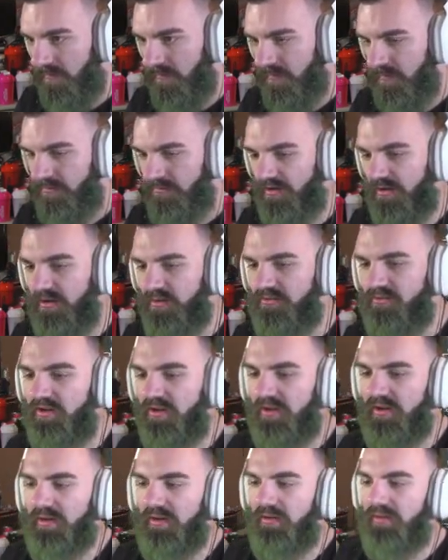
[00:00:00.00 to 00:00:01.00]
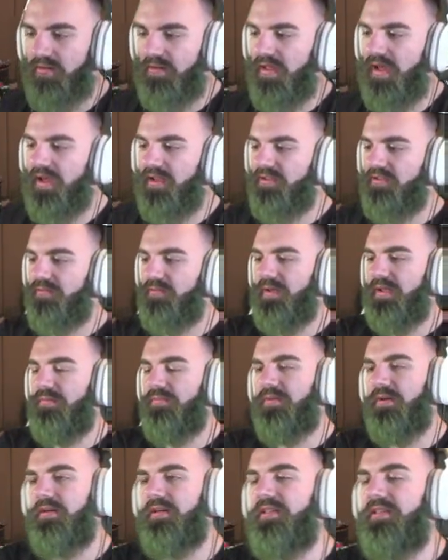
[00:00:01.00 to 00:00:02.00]
G G. Nice. We,
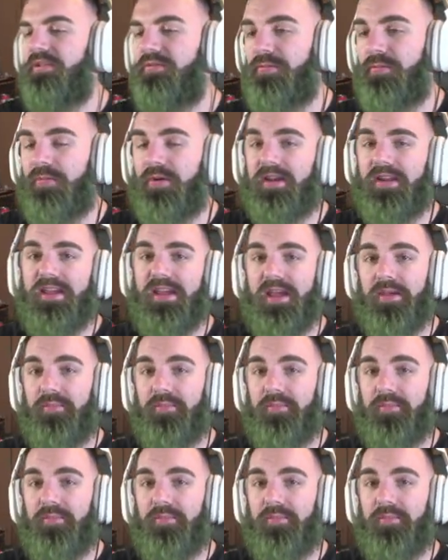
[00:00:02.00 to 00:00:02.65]
we at least we won a game